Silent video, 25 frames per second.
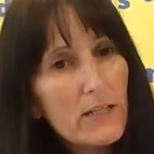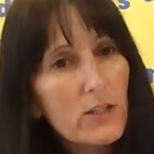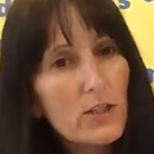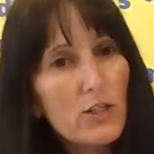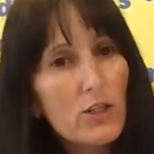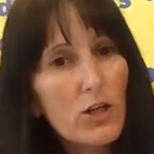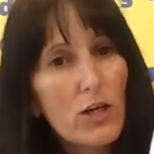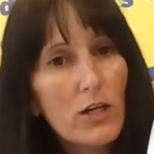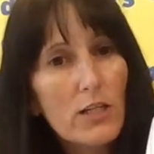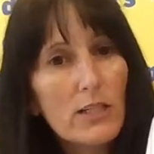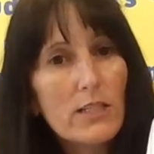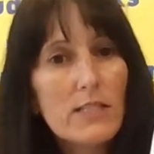
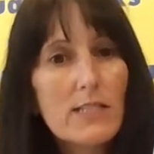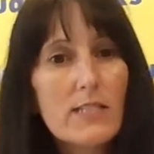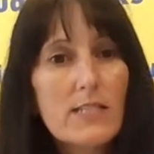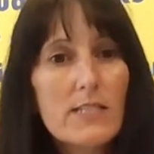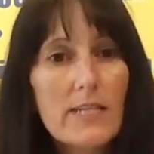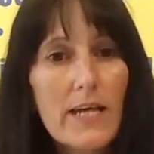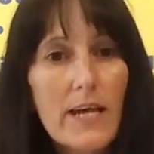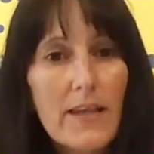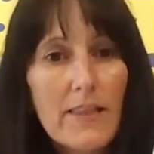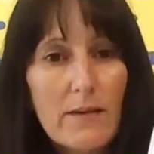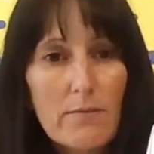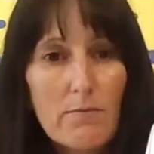dots
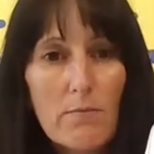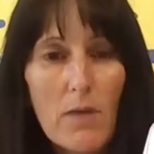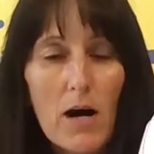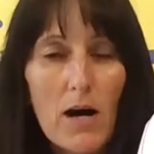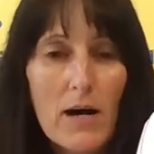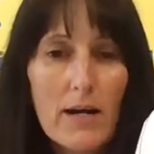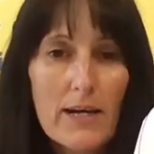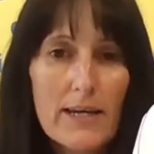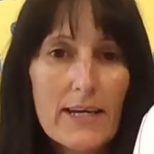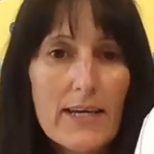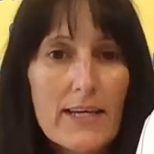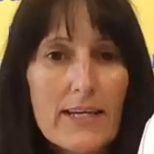and the
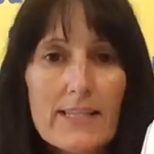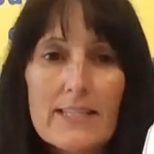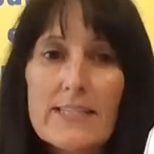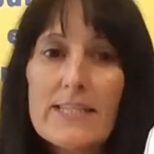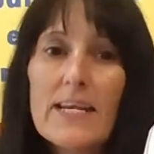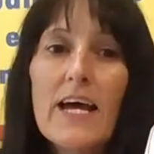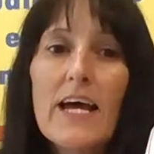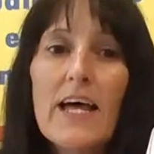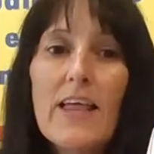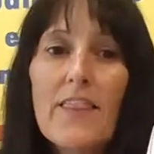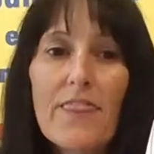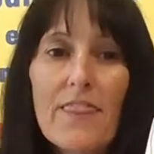markings,
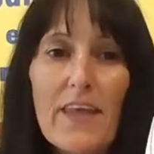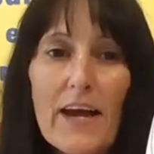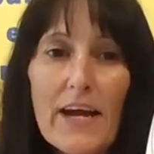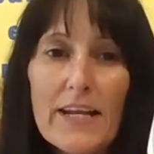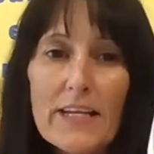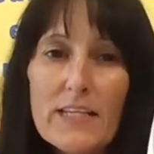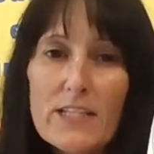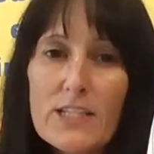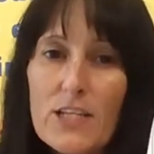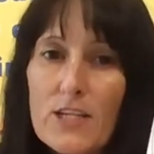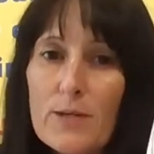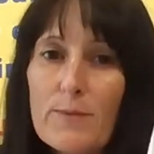that
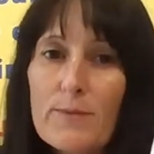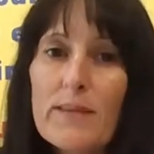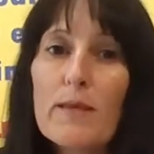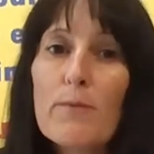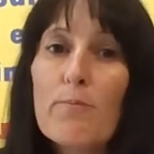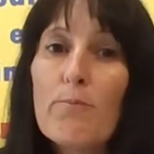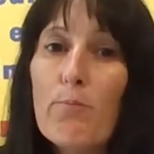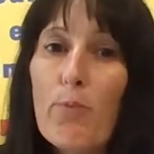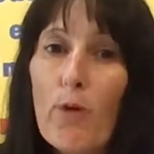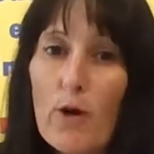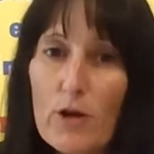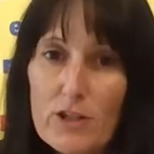is going to be the
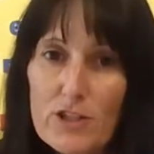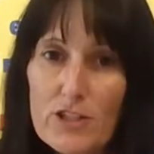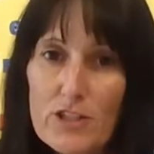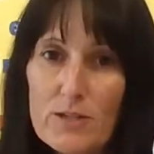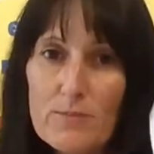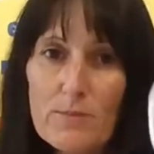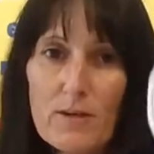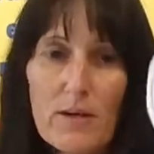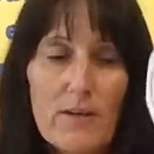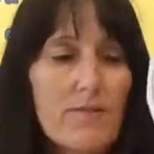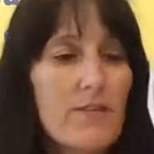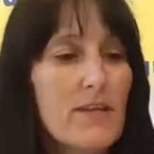
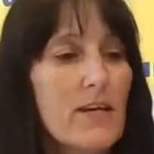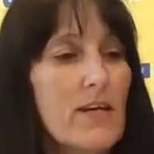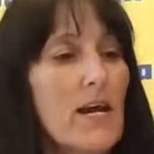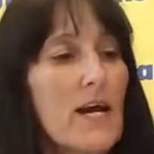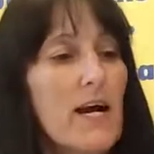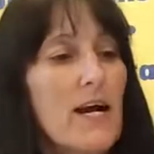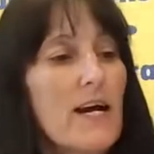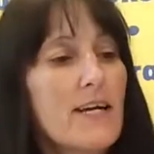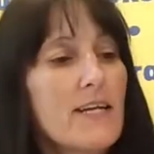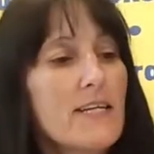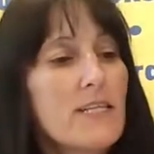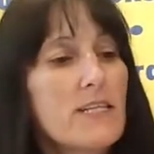bottom of the
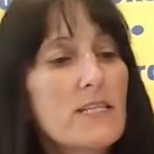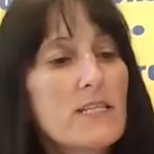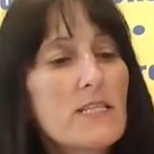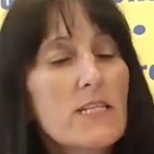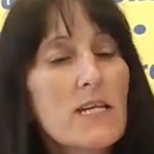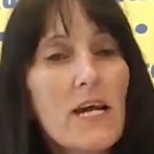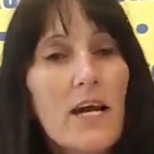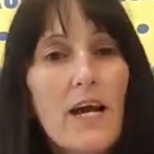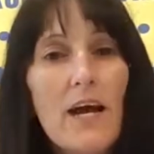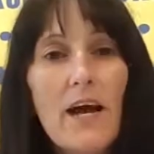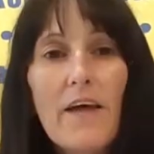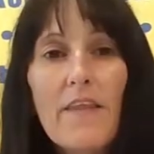kite.
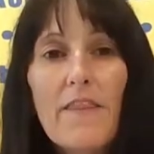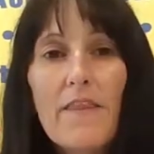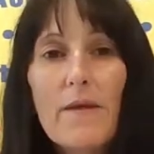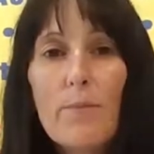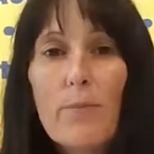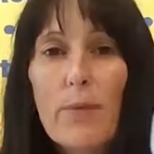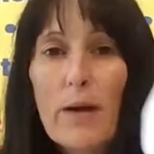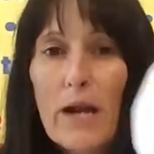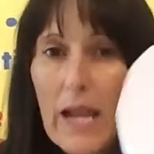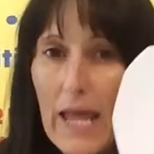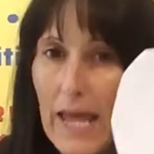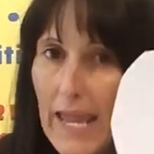The
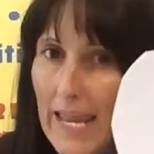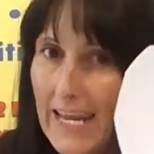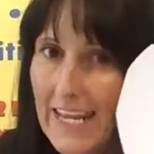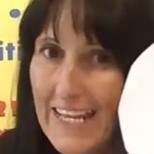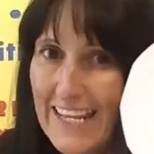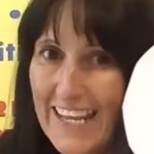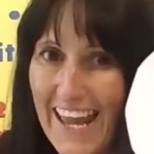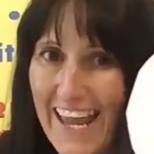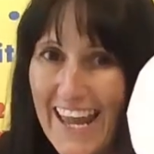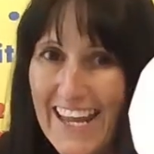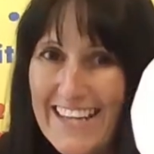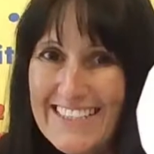plain
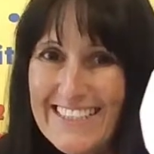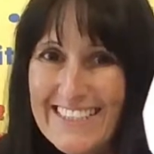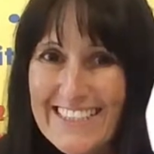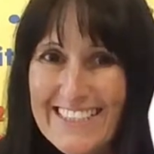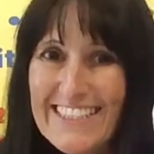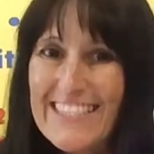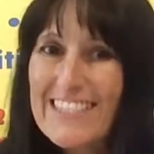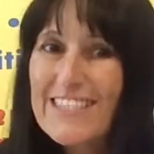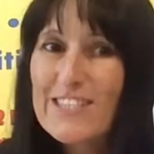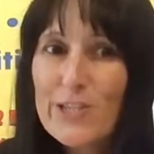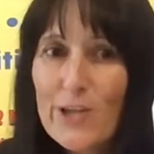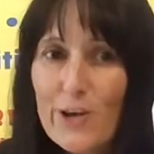end
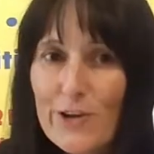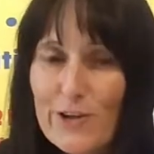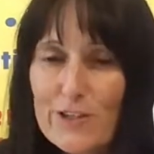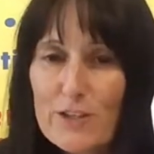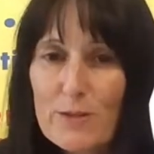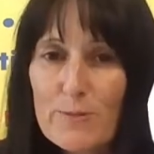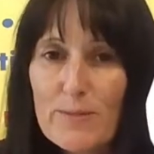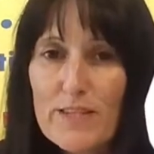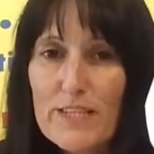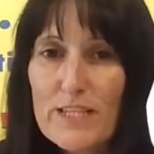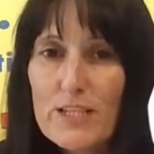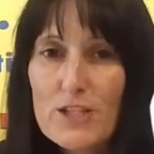is going to
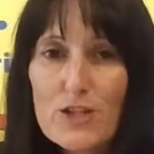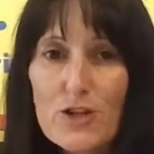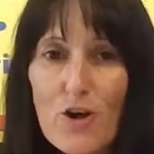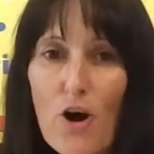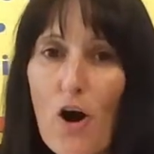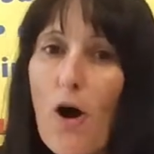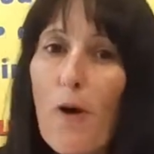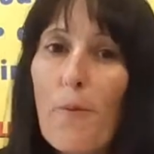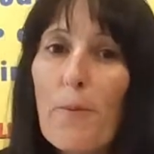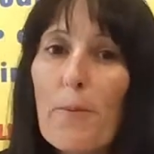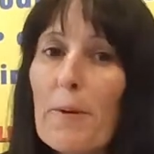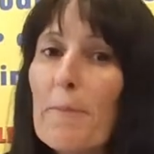be the
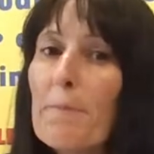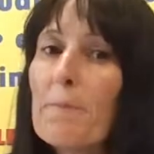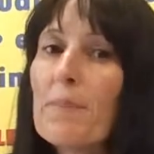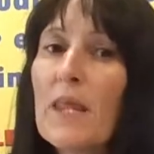top.